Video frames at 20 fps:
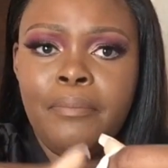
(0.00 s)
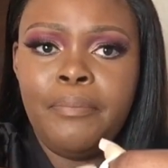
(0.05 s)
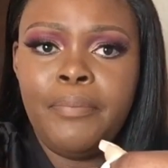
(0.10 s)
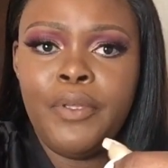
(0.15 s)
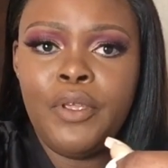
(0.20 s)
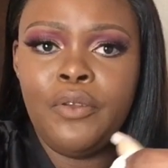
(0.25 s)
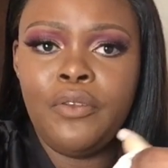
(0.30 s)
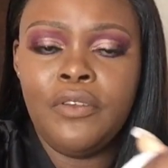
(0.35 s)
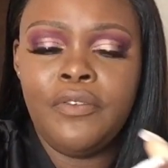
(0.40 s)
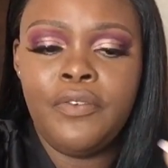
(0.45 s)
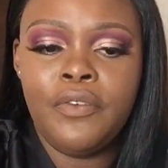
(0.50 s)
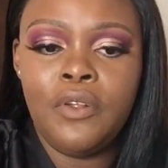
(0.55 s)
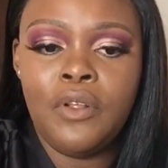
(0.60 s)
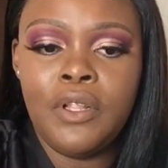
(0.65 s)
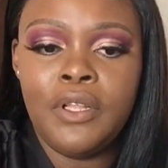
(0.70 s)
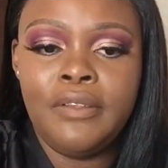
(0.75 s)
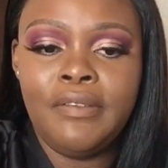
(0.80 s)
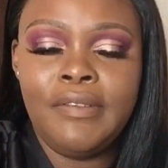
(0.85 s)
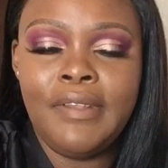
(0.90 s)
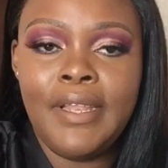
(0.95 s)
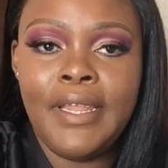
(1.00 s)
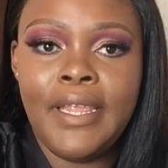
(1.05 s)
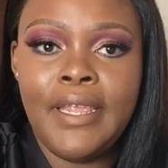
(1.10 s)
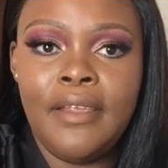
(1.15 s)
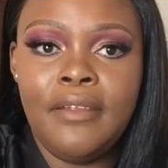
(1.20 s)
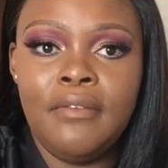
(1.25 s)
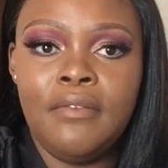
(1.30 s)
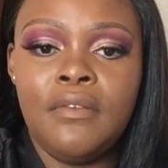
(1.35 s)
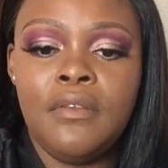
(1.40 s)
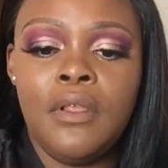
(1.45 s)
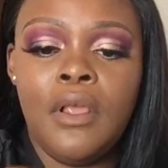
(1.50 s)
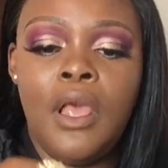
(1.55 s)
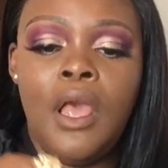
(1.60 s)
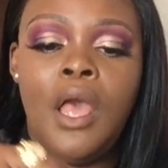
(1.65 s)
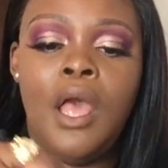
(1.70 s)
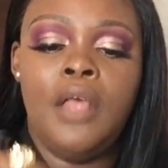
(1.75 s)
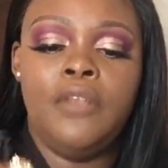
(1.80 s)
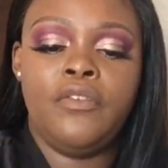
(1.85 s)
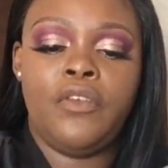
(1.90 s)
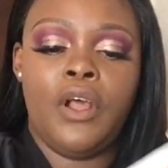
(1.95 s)
beautiful sleeves.
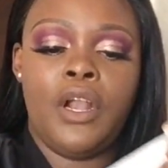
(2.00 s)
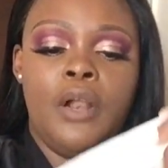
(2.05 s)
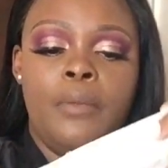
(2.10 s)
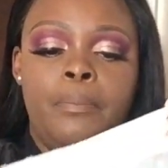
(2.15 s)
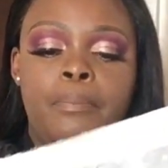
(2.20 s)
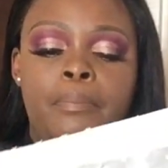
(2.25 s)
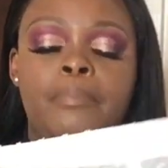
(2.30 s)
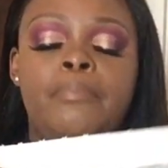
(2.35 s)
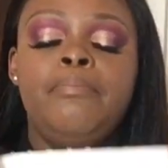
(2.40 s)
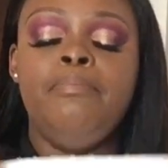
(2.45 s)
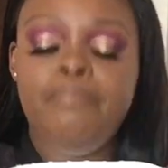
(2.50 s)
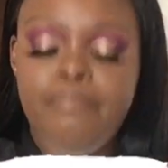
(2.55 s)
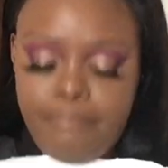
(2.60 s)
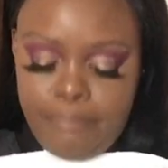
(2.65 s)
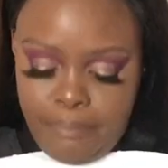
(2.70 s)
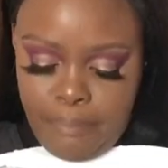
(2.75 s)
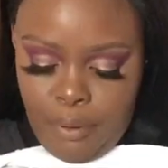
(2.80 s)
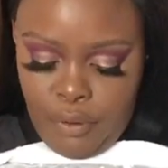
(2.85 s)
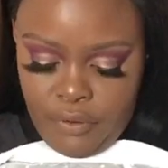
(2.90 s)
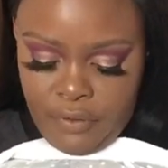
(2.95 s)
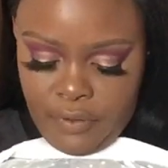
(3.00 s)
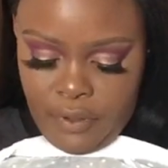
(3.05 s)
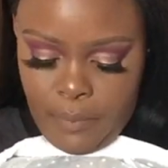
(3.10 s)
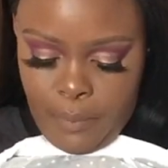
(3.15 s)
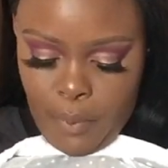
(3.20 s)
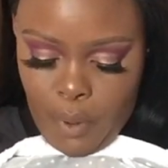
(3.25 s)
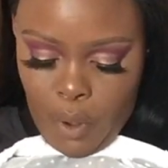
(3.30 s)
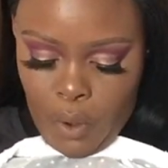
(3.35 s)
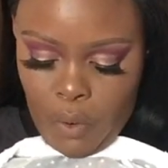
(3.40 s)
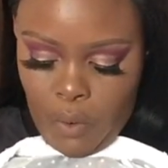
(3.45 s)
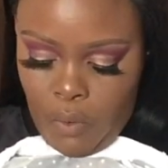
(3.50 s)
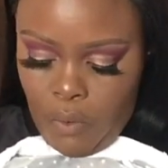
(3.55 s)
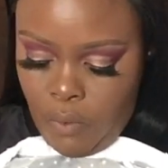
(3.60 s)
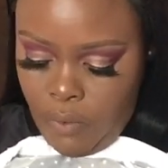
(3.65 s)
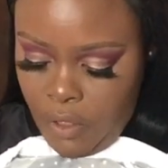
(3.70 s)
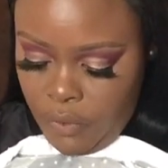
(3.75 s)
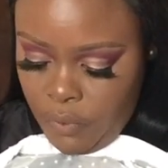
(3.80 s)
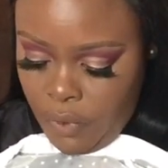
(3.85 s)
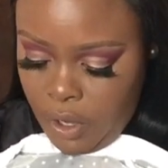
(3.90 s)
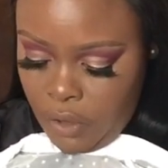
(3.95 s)
It's got a pussy bow,
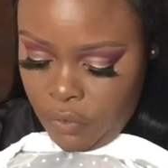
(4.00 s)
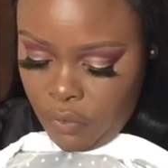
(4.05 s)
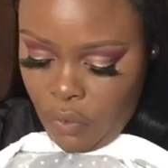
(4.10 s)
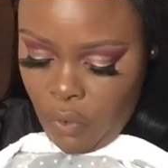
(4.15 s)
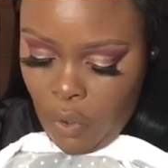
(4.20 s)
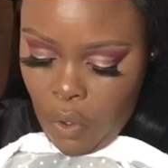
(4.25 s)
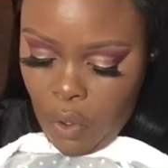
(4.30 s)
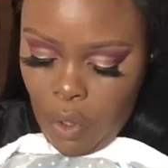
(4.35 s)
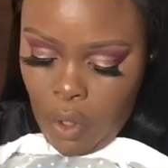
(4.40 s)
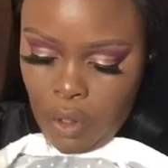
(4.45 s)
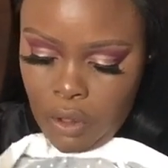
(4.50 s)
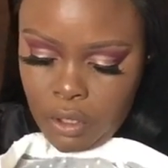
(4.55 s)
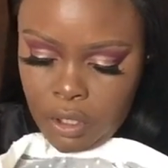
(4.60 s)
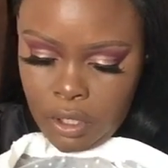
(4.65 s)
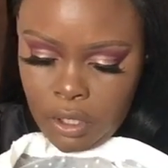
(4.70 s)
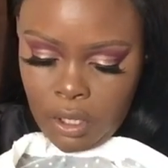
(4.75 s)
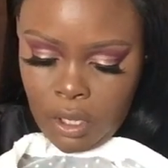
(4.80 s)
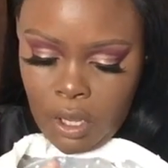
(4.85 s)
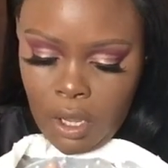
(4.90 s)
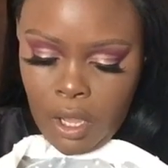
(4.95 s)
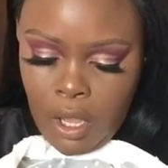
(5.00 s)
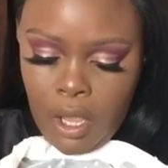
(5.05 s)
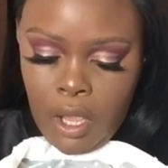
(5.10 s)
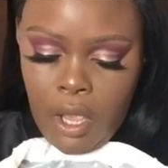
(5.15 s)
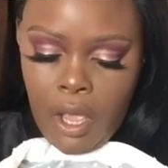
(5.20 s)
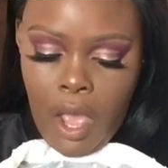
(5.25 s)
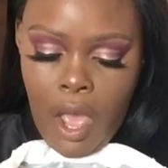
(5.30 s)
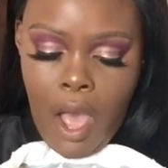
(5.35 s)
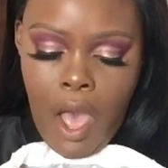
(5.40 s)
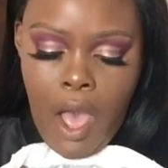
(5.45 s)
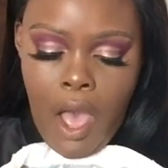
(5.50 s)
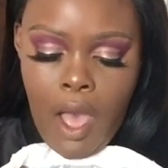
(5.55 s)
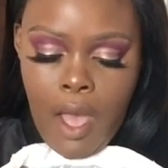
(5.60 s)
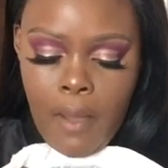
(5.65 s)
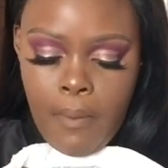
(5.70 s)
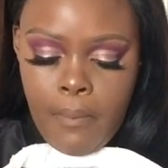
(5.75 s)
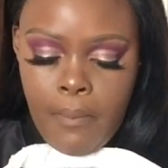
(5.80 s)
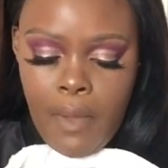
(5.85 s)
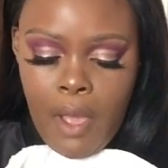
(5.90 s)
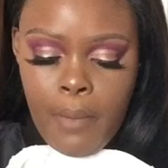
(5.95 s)
that's what it's called,
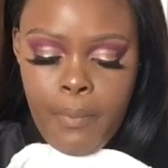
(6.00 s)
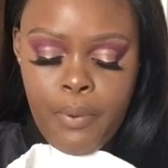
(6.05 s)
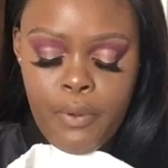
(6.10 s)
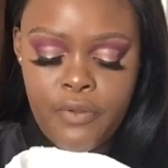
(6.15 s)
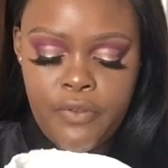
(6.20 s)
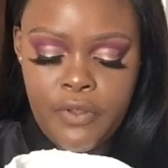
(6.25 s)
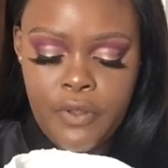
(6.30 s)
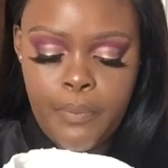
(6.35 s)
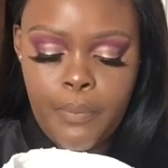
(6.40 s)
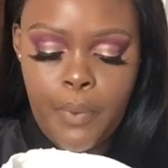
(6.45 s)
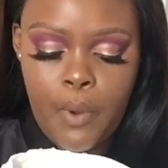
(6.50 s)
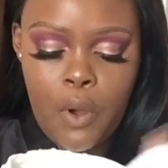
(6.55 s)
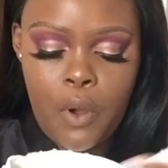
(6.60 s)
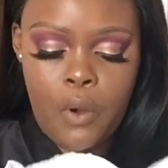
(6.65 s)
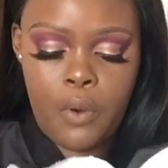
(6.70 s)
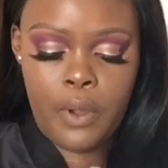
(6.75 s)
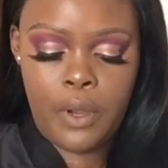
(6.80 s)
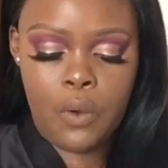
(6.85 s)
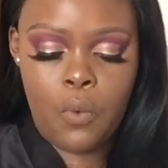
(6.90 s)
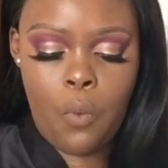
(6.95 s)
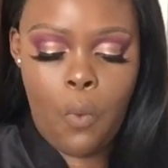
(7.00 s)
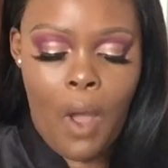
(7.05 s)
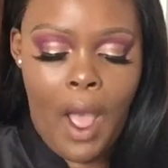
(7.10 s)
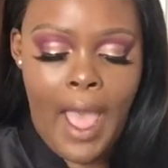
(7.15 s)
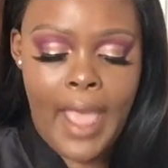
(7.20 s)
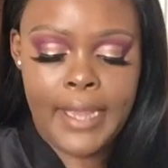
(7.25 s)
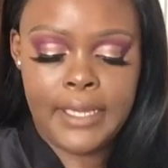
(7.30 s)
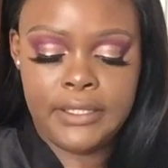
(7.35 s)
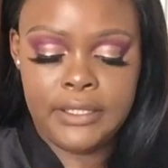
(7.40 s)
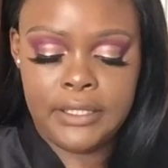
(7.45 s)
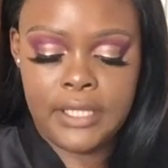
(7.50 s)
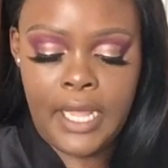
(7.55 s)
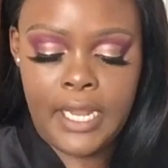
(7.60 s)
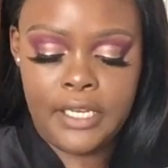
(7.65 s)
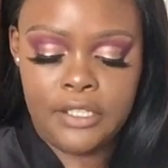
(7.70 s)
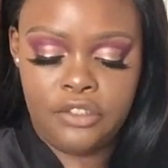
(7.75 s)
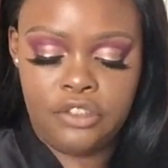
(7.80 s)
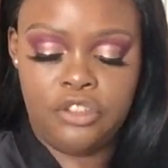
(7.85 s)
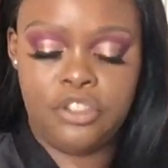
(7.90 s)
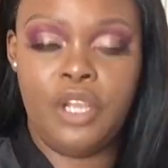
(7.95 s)
a pussy bow in white,
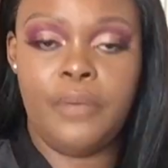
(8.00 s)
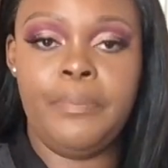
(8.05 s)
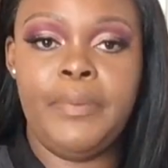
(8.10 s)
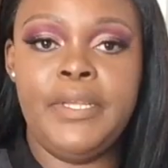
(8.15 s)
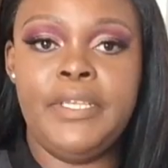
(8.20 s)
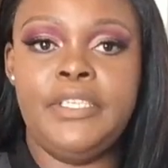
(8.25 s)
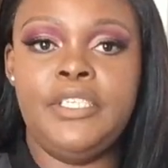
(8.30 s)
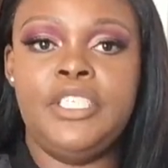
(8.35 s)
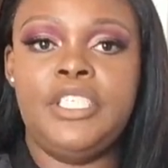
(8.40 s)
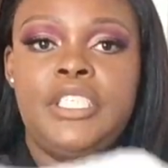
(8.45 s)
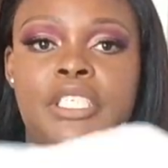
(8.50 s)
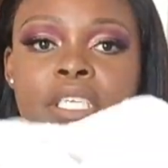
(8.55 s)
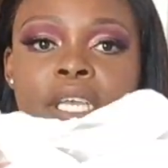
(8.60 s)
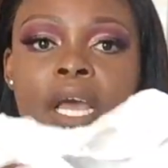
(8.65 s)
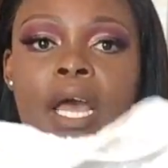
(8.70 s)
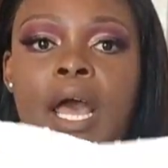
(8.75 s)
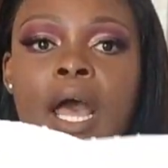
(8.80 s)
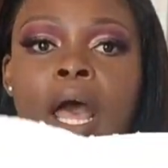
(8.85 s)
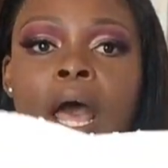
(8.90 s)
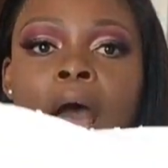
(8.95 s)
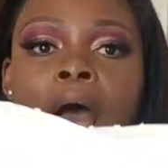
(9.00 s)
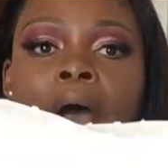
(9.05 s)
and it's completely sheer.